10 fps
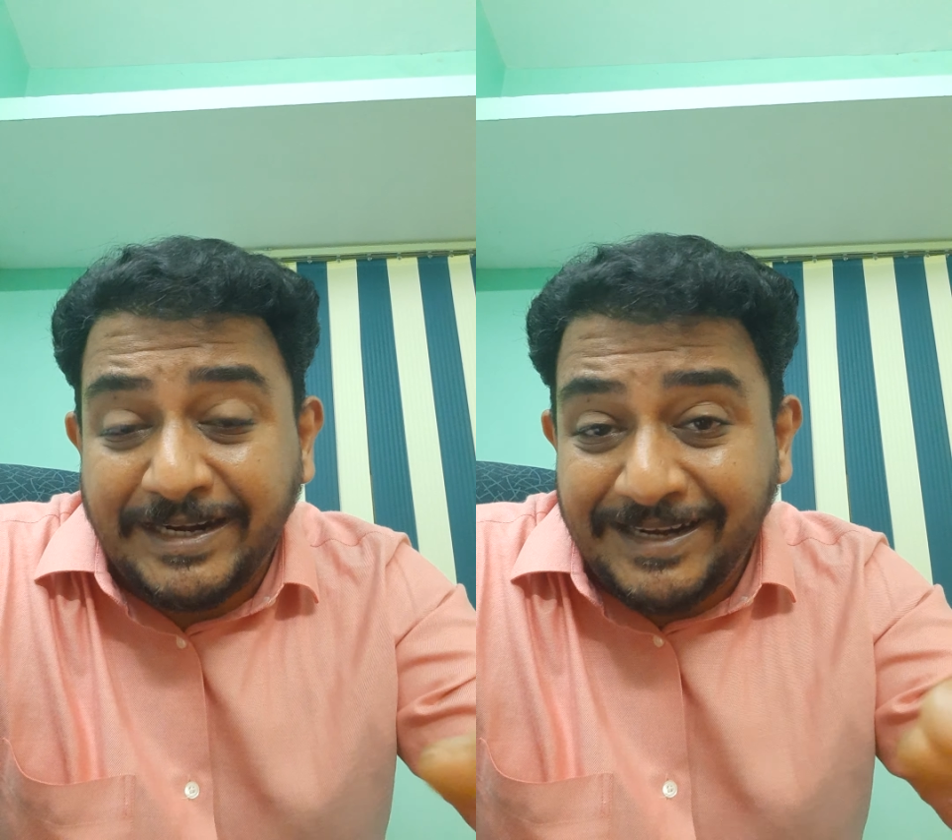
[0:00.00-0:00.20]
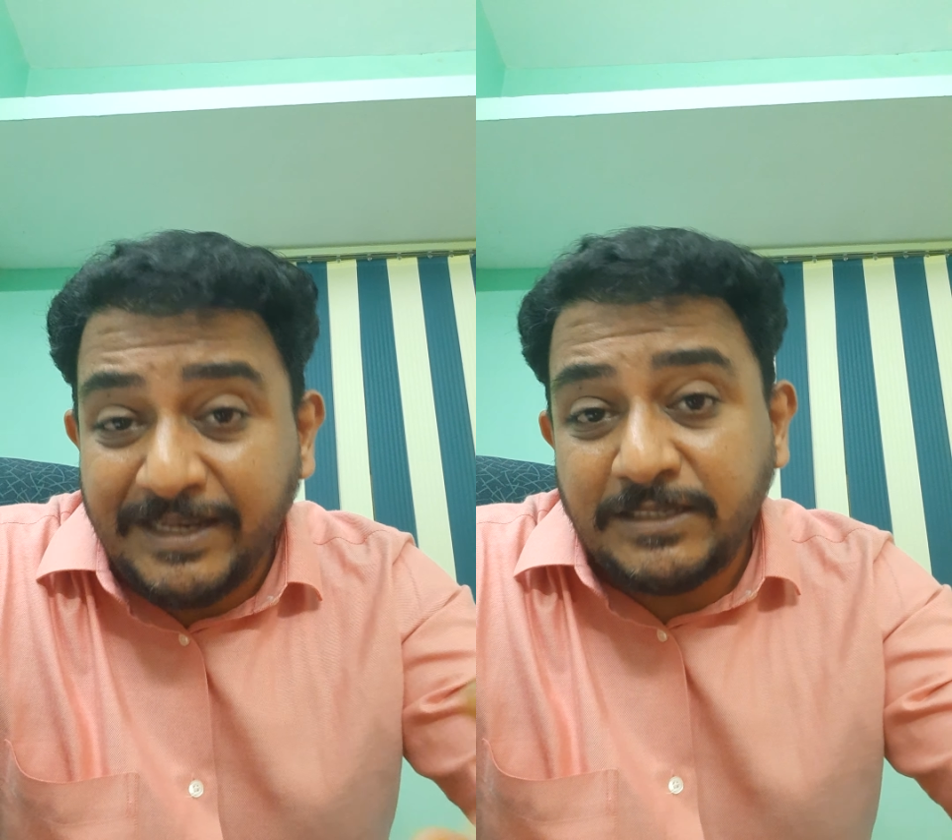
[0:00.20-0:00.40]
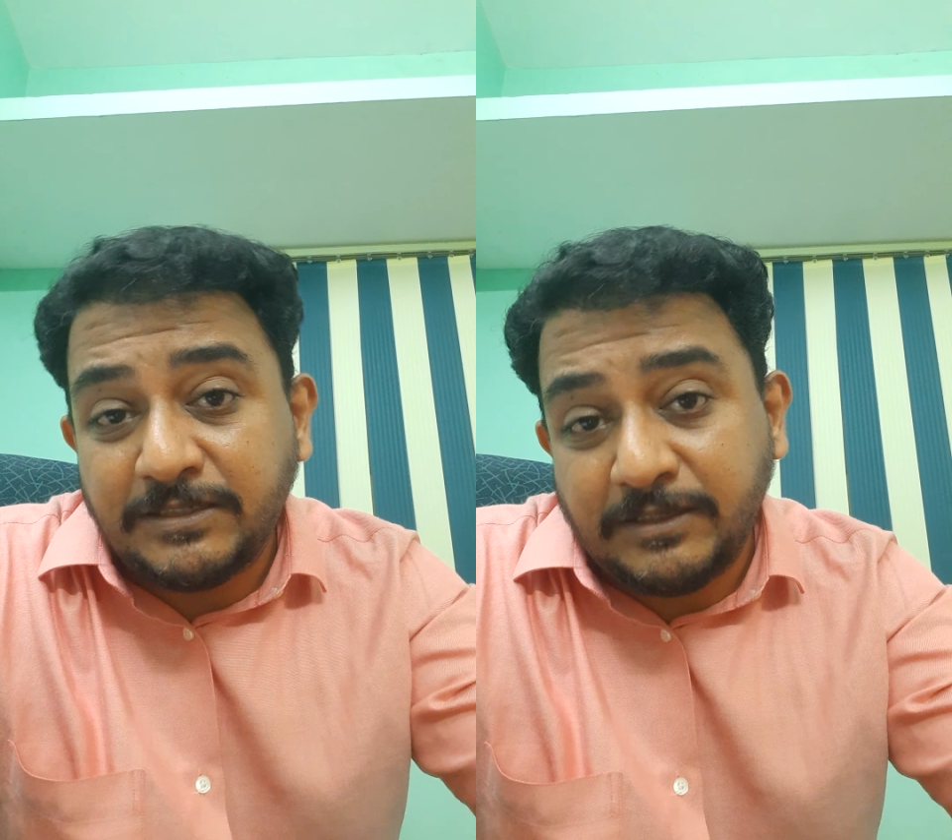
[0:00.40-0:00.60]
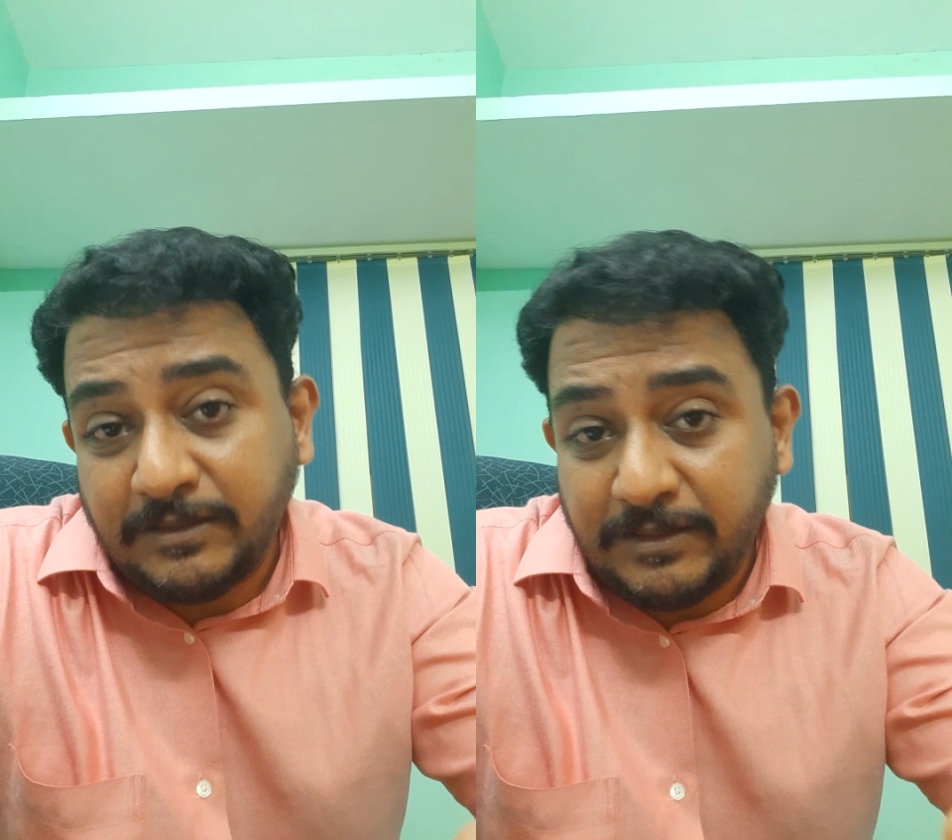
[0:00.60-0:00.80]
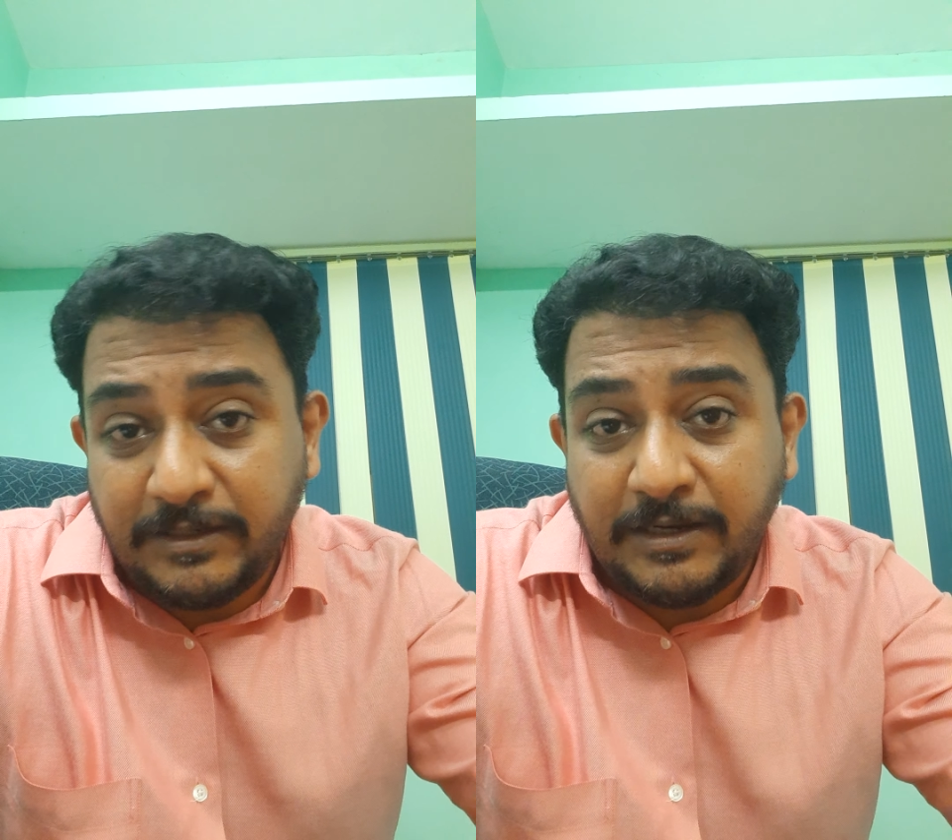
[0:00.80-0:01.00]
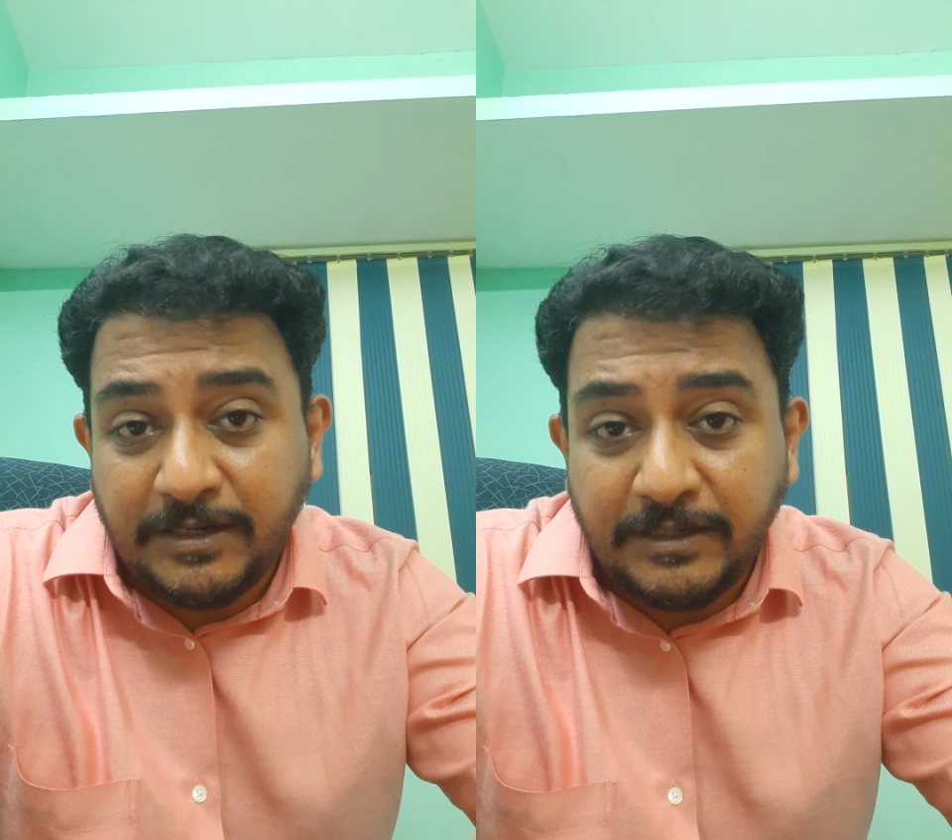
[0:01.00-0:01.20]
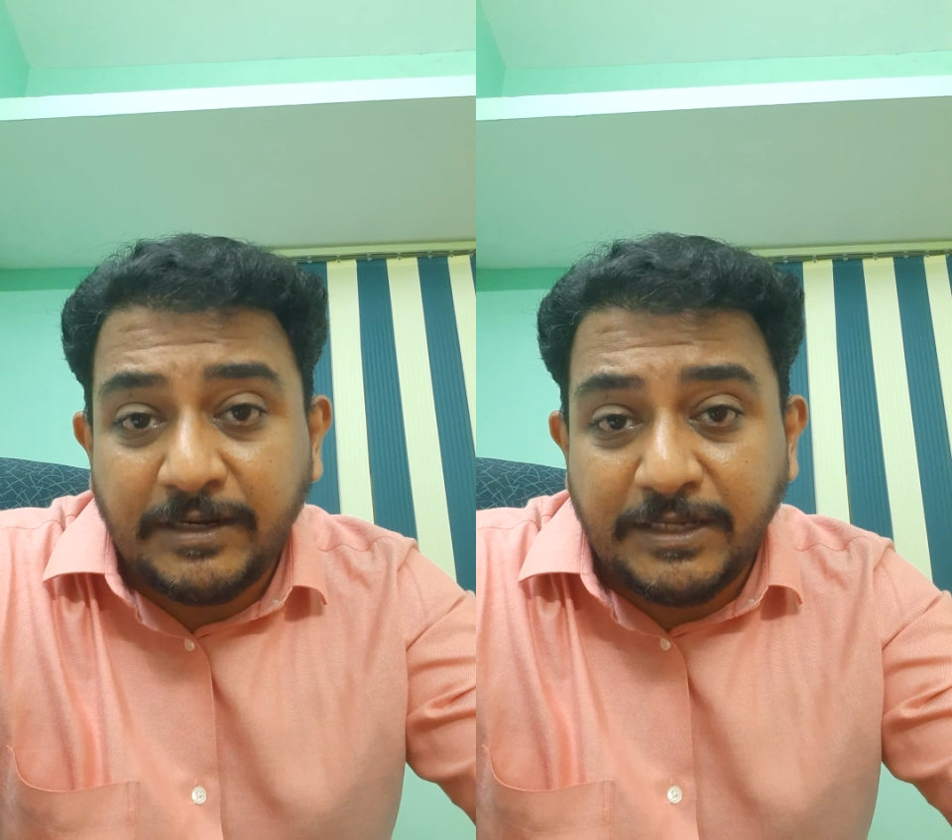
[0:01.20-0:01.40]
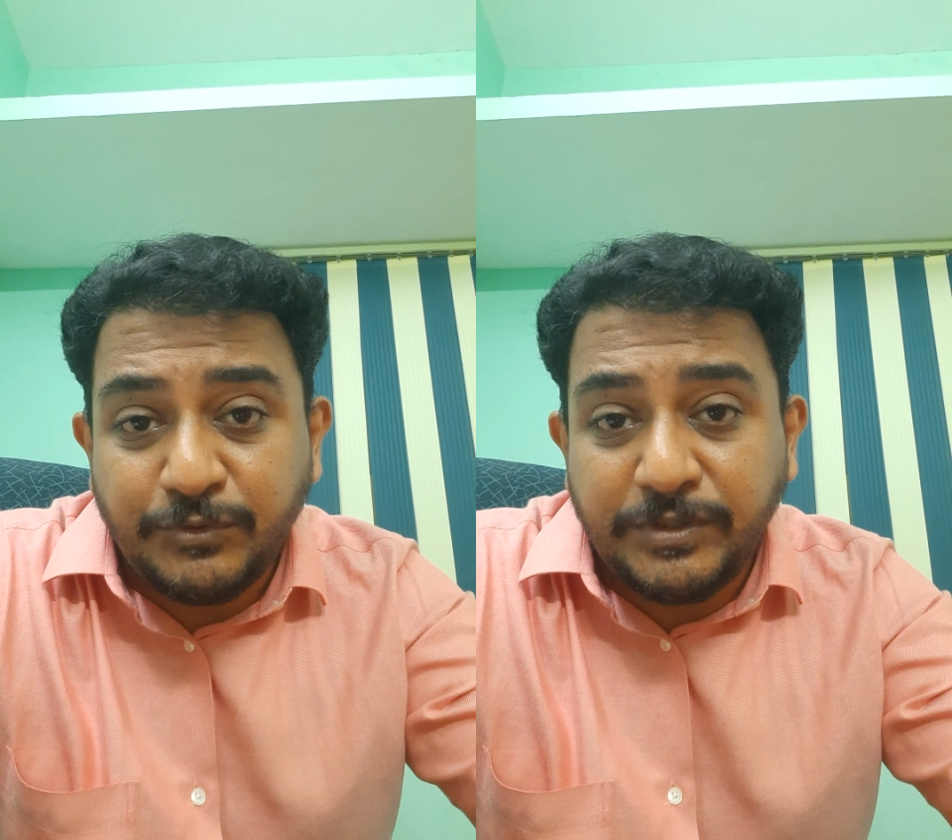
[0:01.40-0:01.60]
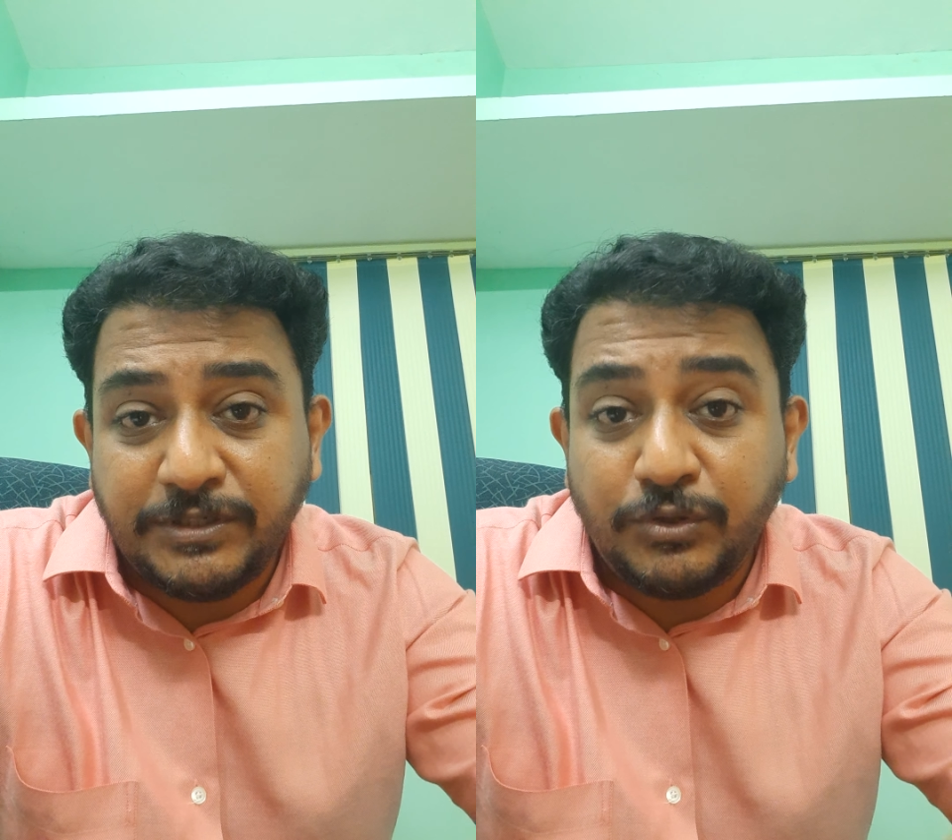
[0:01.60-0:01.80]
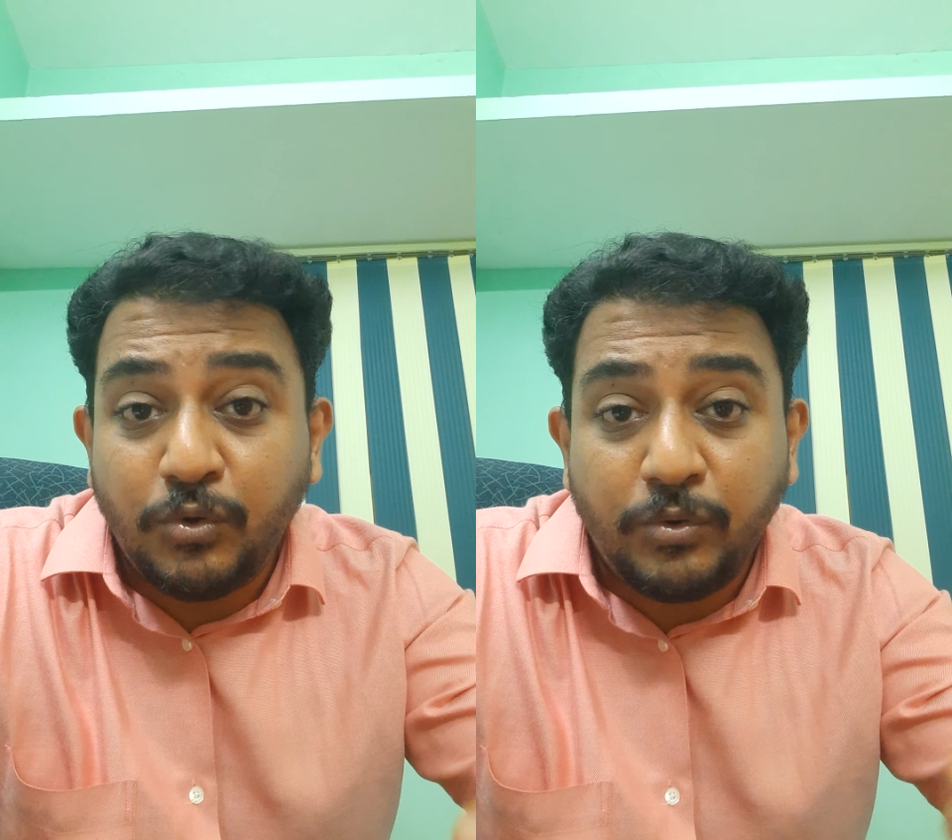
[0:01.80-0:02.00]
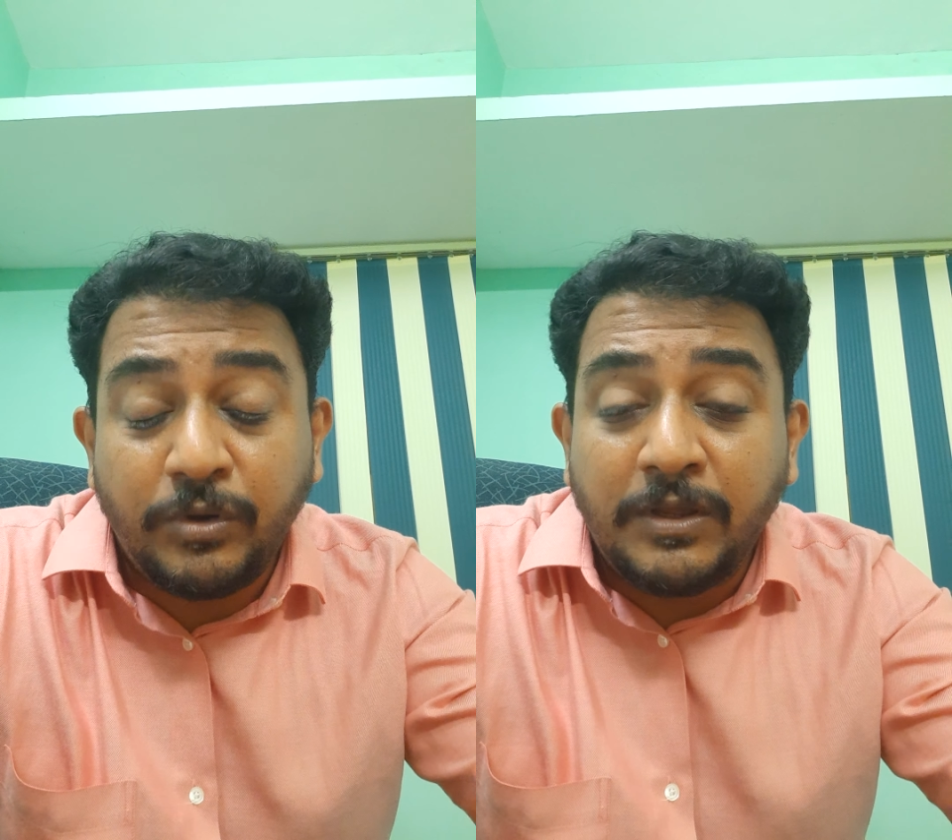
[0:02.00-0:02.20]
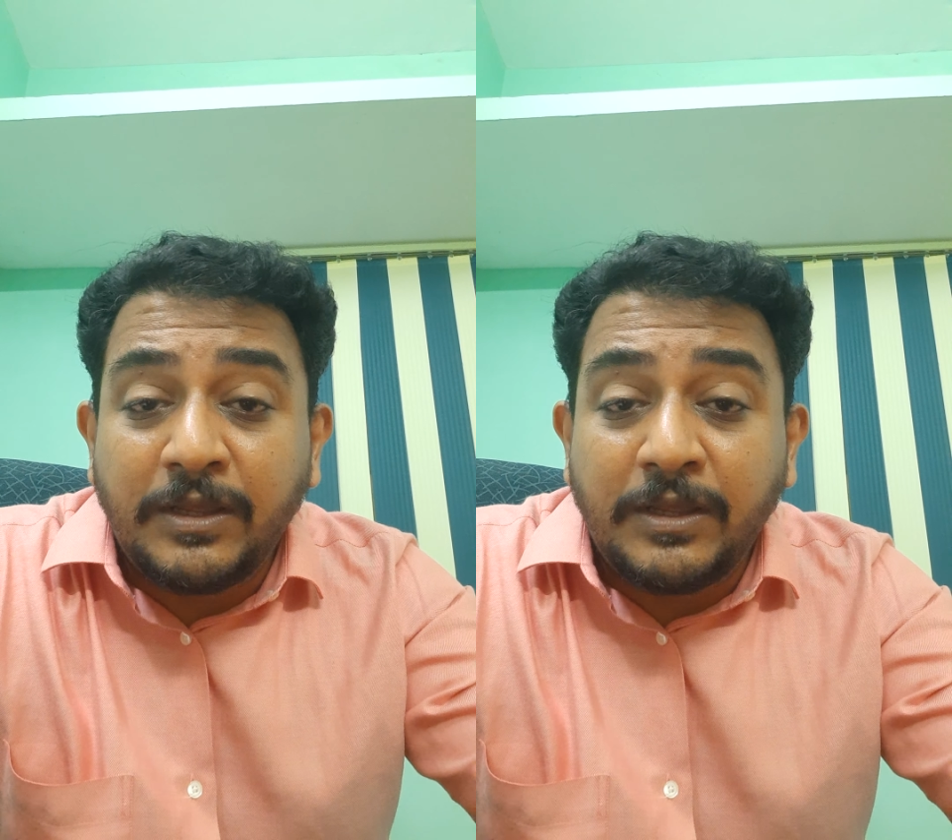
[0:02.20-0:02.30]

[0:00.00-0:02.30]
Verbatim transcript: at least in the undergraduation. Though